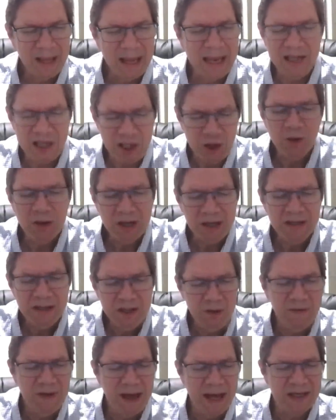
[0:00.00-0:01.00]
And you can
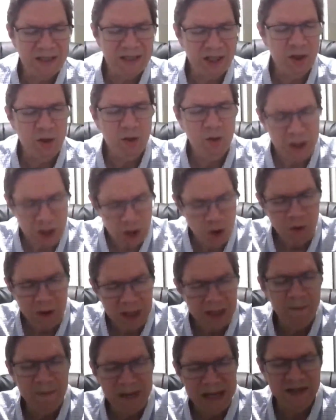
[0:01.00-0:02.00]
do that too. You
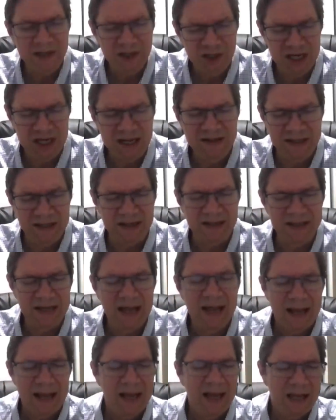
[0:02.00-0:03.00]
can meet Jesus
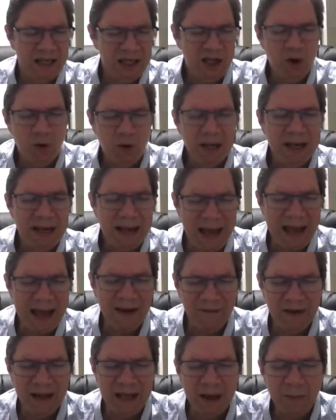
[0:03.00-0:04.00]
and you can
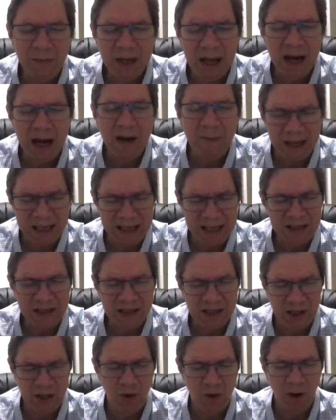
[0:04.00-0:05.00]
have him come
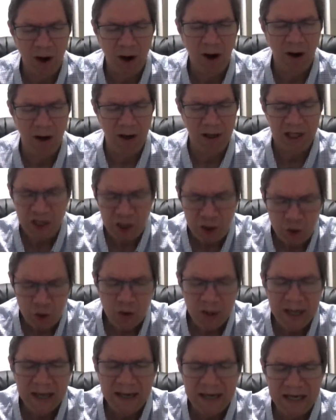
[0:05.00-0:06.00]
into your heart.
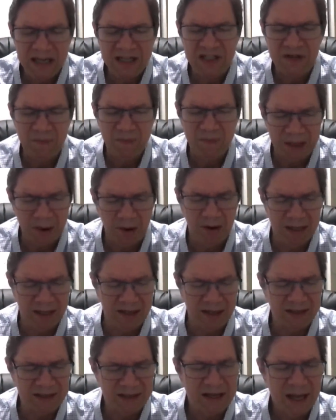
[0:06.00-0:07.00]
You can
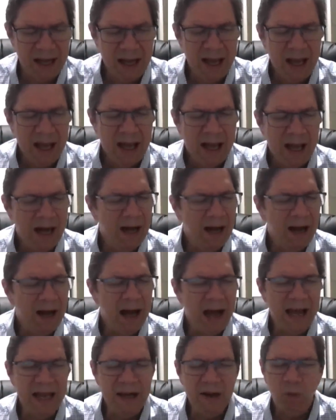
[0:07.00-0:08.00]
experience uh,
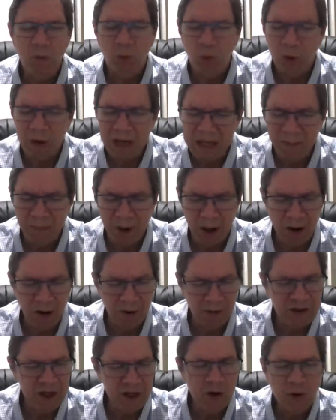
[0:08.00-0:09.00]
a
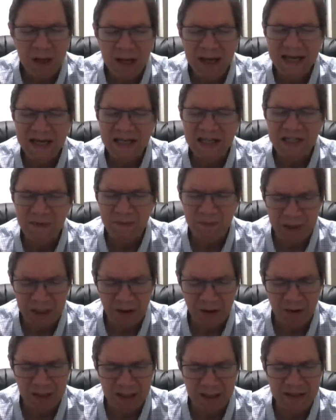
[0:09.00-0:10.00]
rebirth. You can
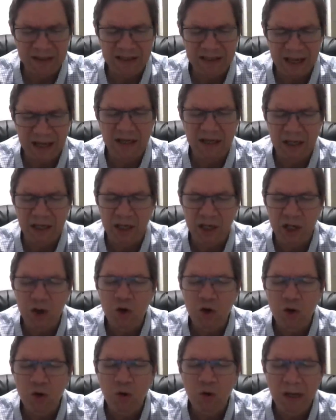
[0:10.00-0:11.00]
experience a
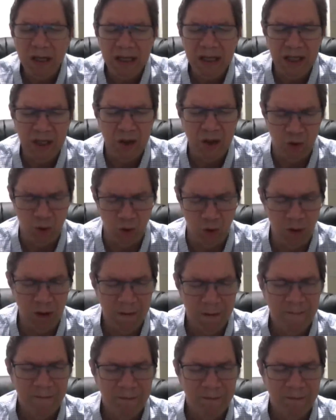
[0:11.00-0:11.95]
new you.